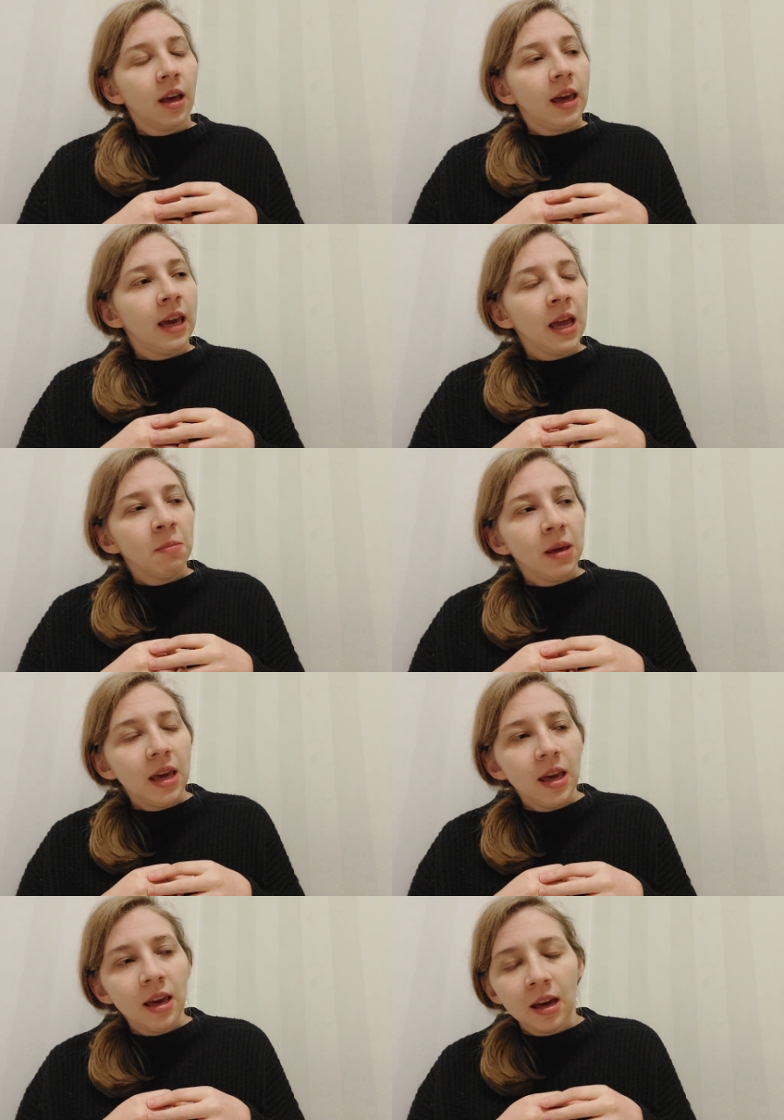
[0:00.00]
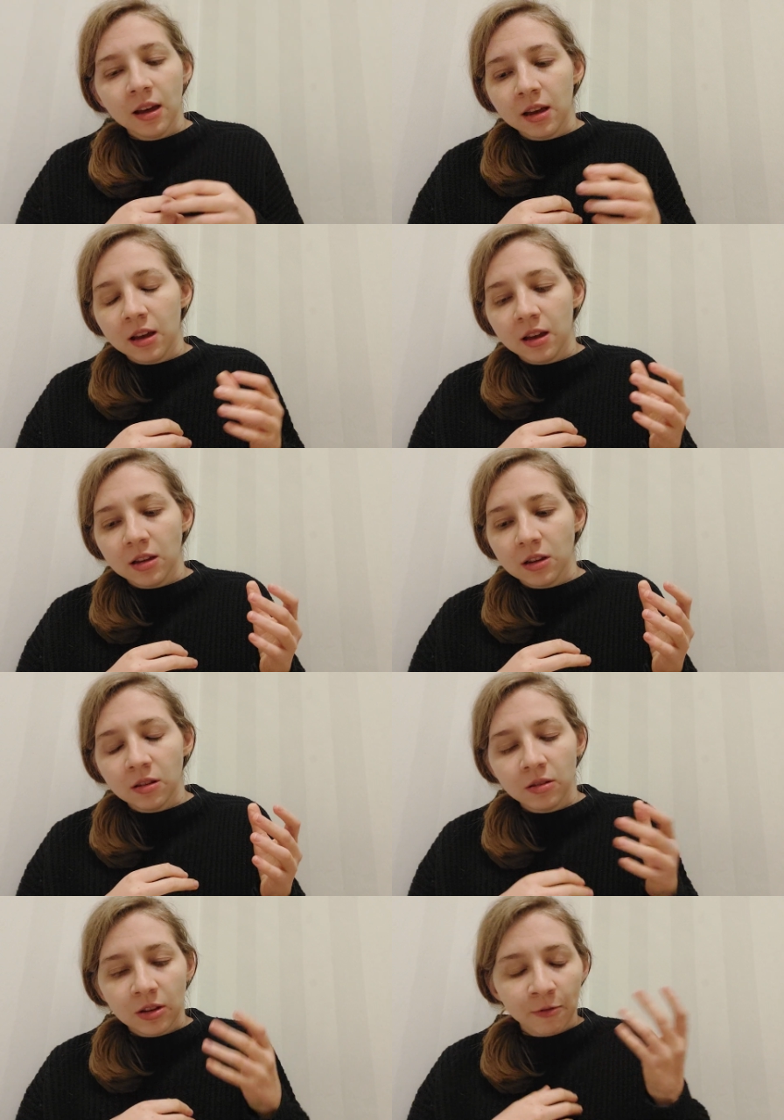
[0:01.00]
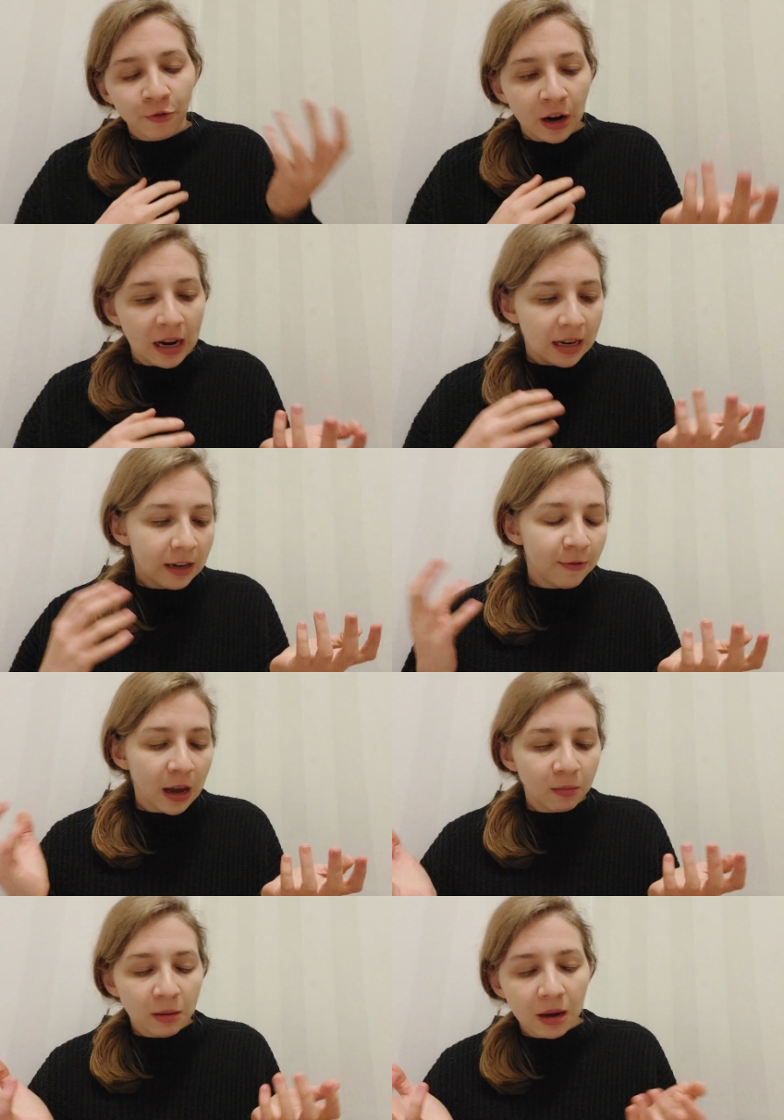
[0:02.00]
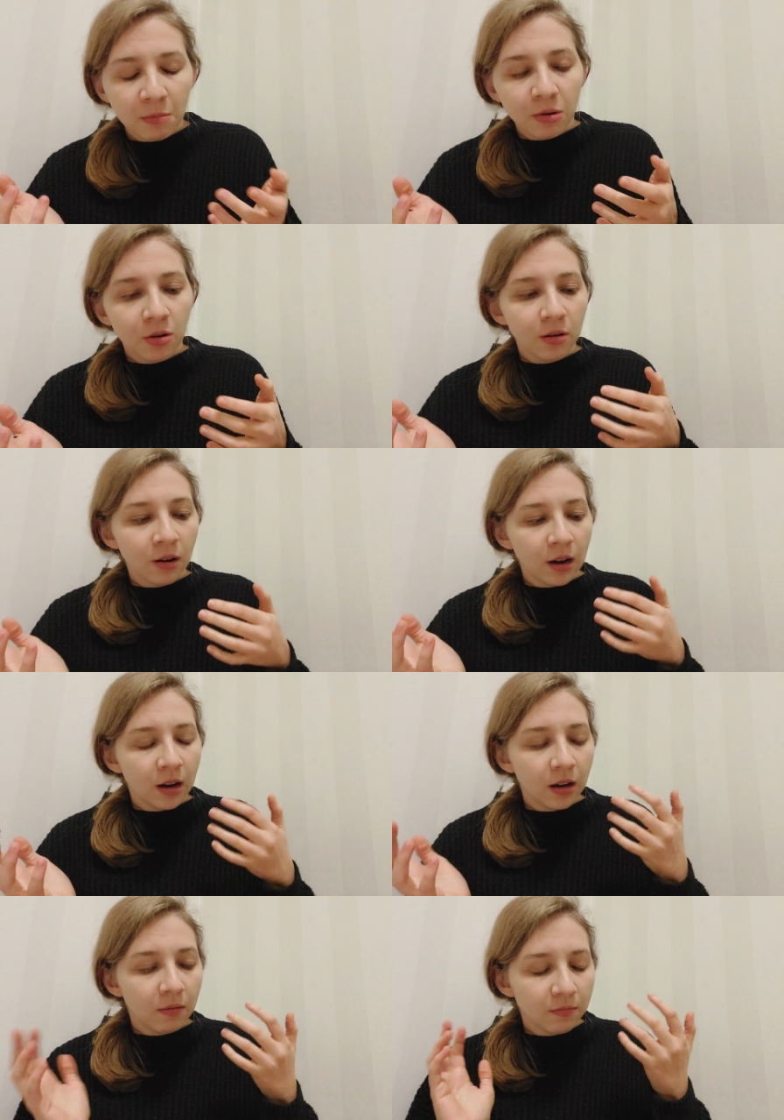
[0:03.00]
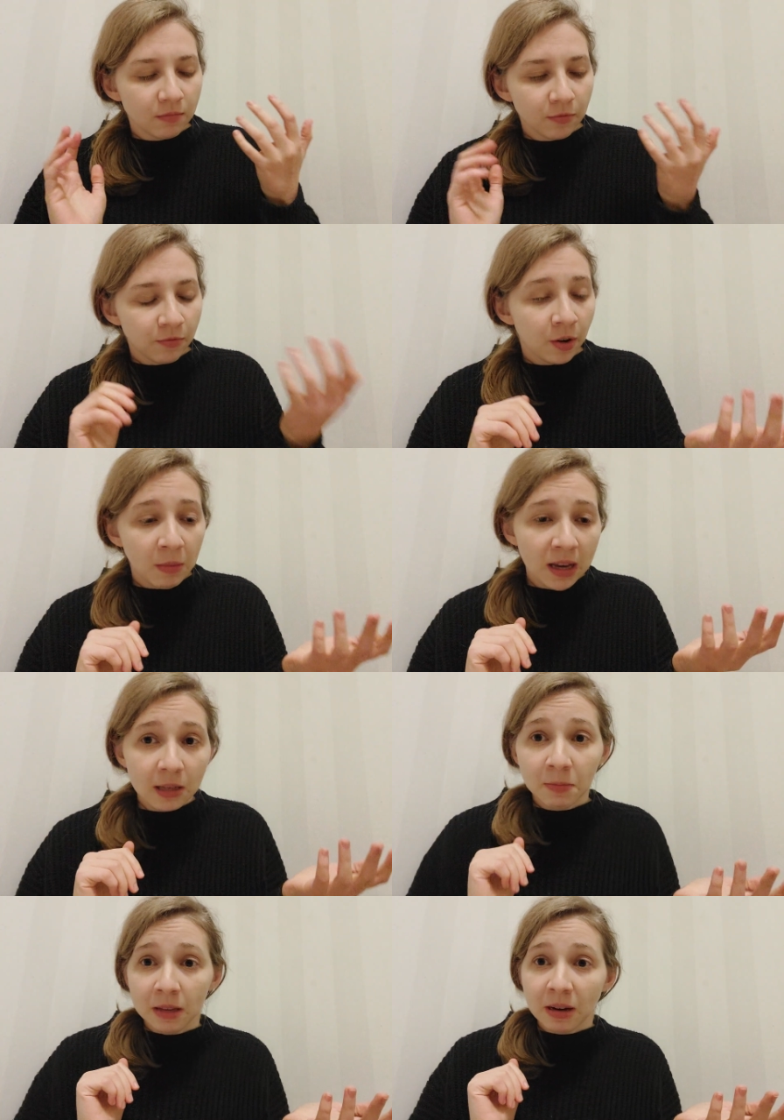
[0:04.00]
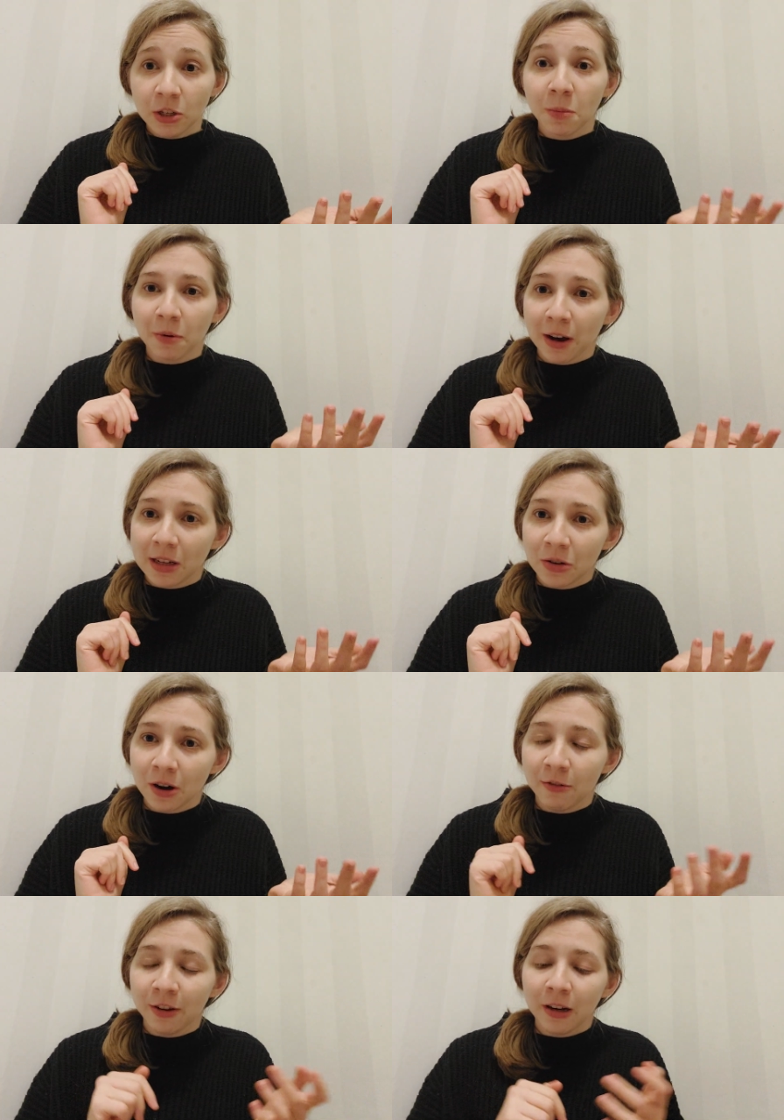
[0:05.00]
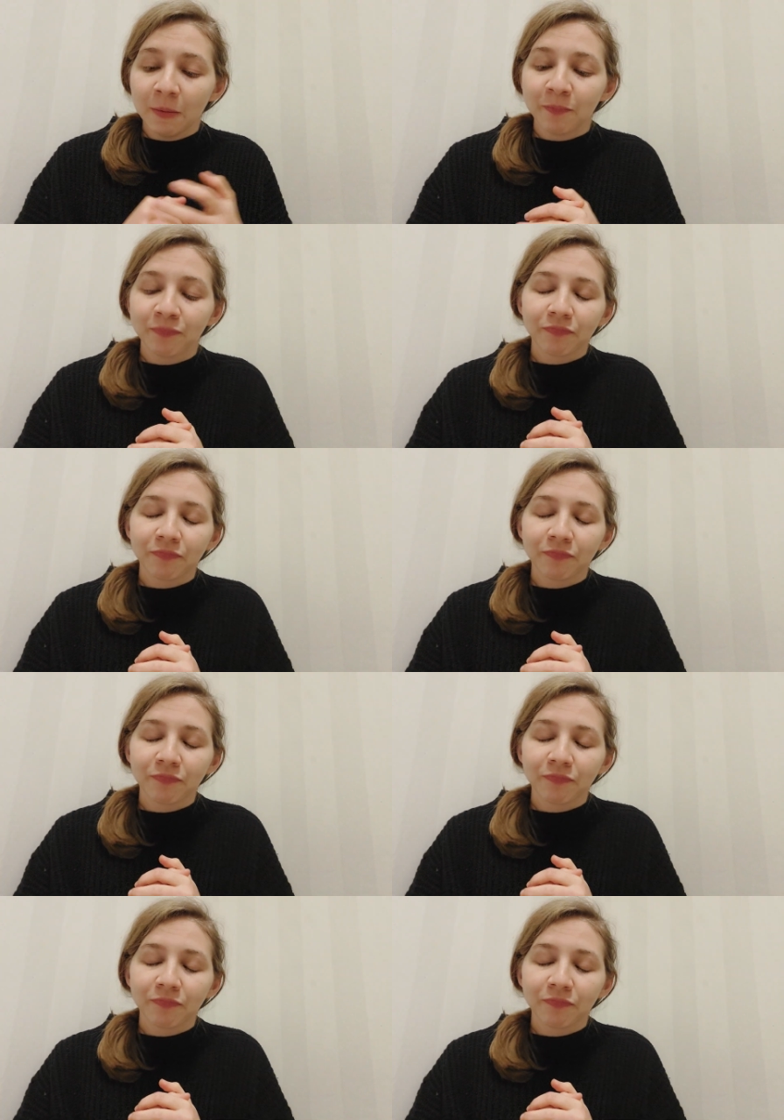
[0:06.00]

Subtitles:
It can be a friend, a family member. For me, it's been my supervisor often,